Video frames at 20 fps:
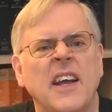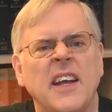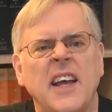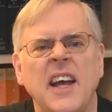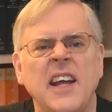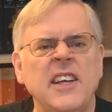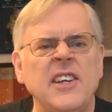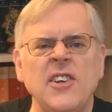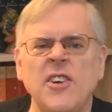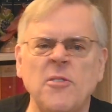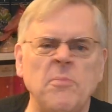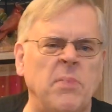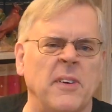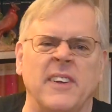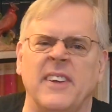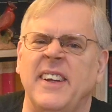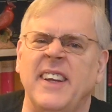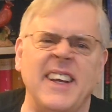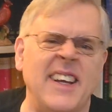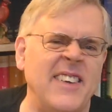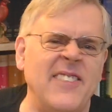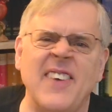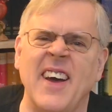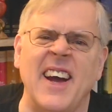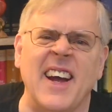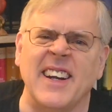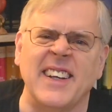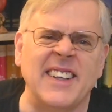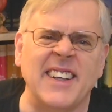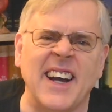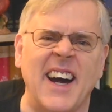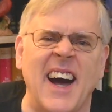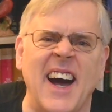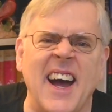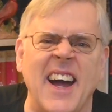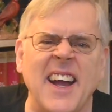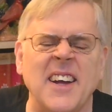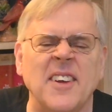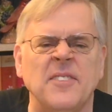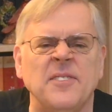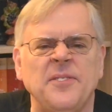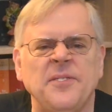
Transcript: Can you believe that guy?